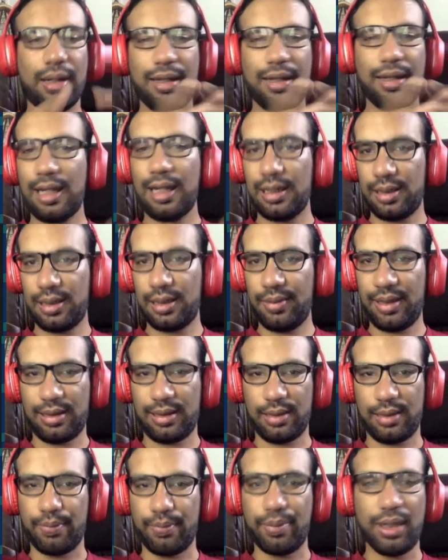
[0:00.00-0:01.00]
these are some
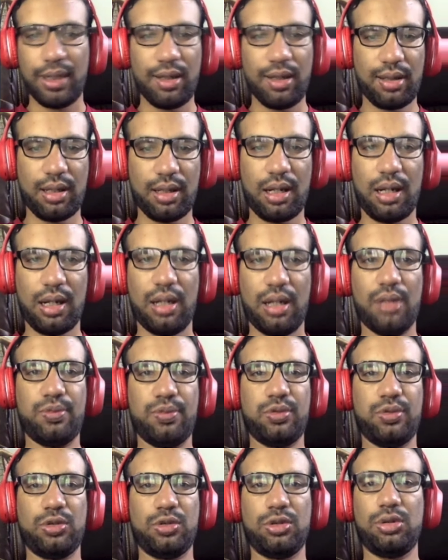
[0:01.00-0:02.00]
examples of
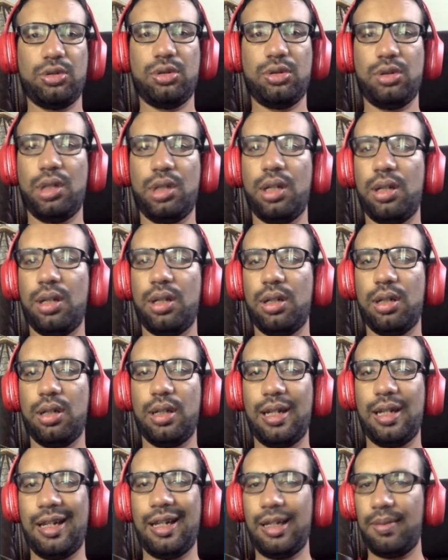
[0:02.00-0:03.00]

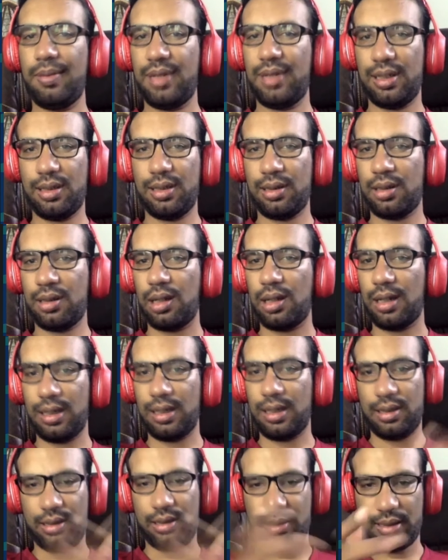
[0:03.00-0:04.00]
animate star
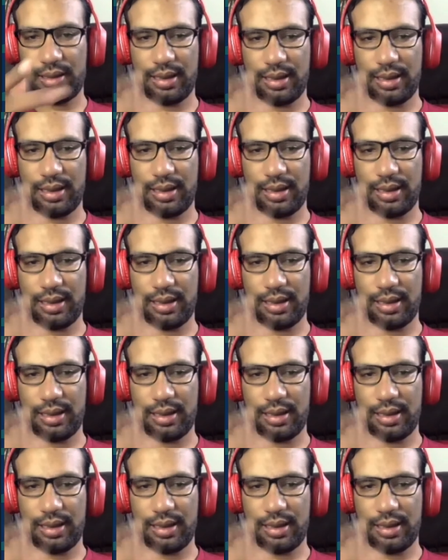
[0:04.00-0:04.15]
as